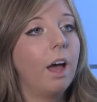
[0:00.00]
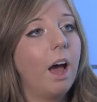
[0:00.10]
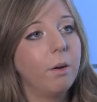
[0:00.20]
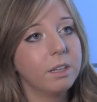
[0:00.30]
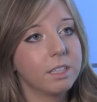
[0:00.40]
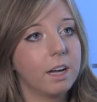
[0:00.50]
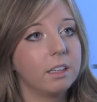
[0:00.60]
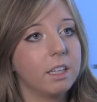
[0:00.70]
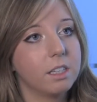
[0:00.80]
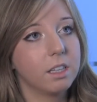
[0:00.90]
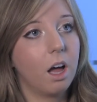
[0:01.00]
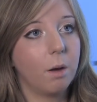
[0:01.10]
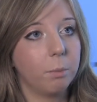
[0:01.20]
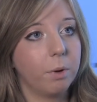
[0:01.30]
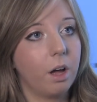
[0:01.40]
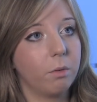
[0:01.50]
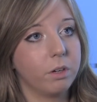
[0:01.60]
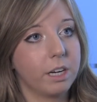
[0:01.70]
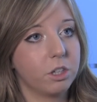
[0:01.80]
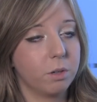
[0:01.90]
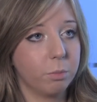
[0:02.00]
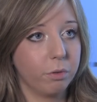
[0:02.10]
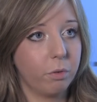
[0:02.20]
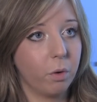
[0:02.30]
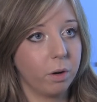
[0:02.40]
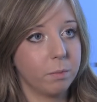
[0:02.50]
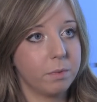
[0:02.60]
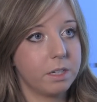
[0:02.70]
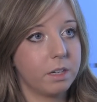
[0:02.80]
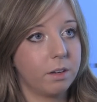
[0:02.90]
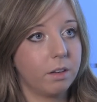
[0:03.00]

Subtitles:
How exactly is the hump reduction performed?